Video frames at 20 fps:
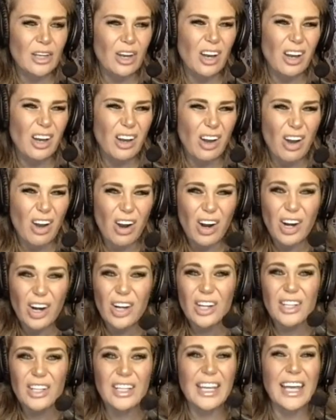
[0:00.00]

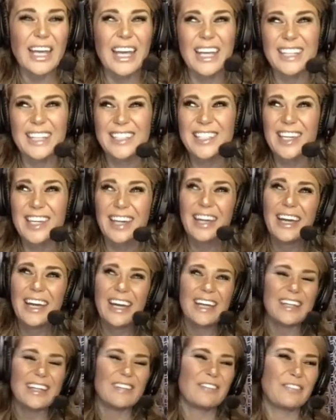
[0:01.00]
hard. It's
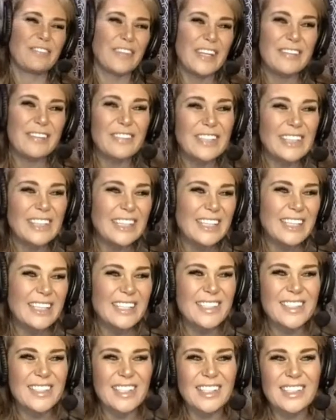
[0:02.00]

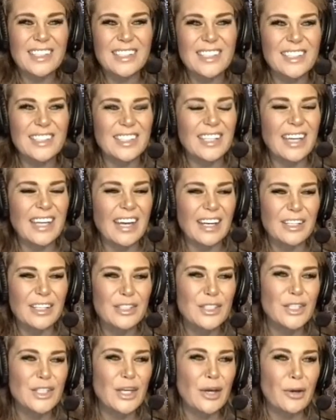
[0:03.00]
flavorless.
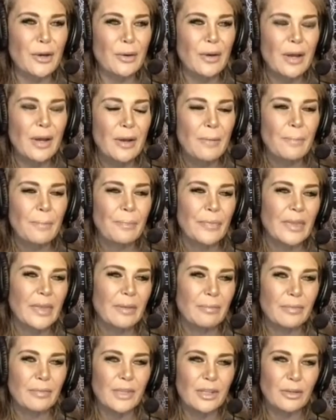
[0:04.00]
So,
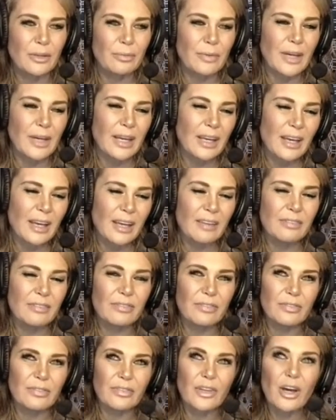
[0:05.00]

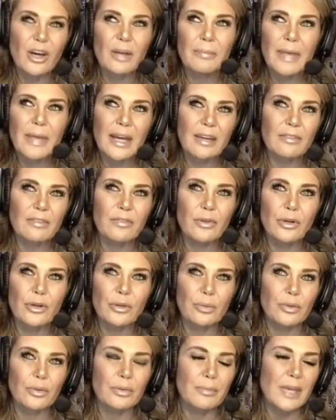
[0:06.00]
I've gone back and
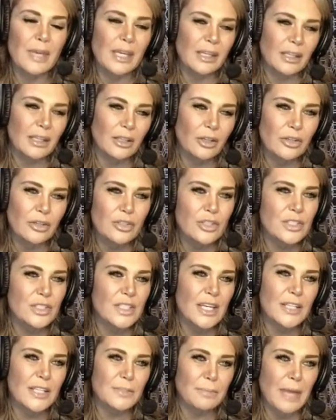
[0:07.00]
forth with making a larger
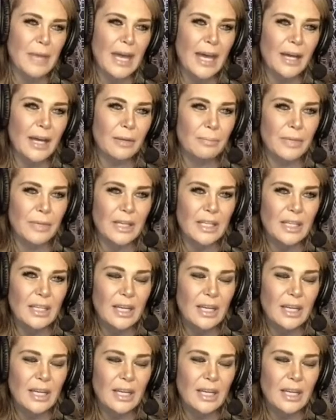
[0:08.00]
size bag, but